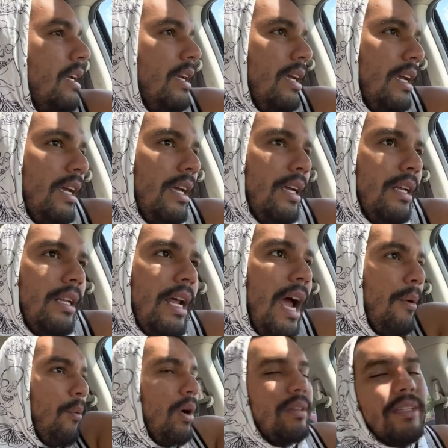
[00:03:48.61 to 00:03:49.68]
And I
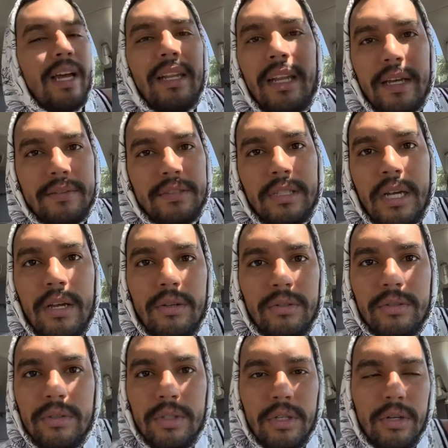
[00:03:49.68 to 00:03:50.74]
want that lifestyle,
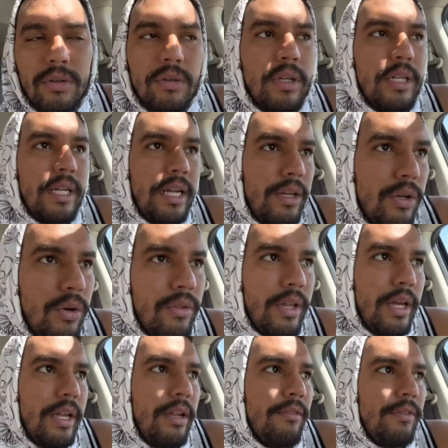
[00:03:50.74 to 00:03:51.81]
you know. And I know
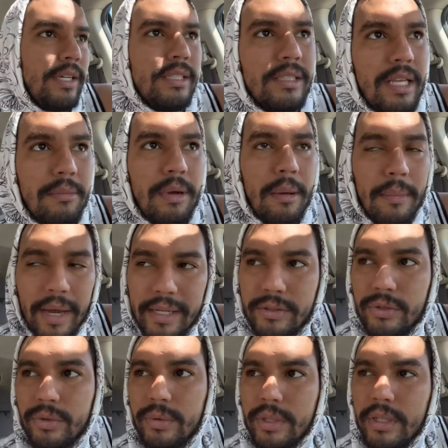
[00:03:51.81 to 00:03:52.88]
that if I set my mind
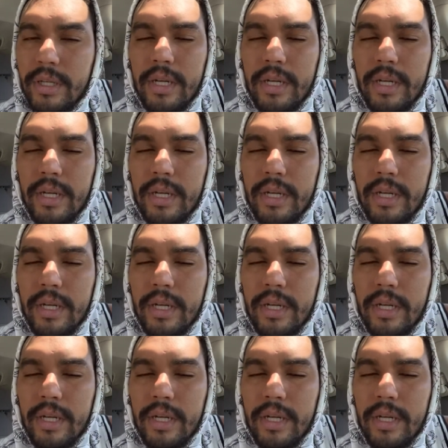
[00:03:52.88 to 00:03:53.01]
to it,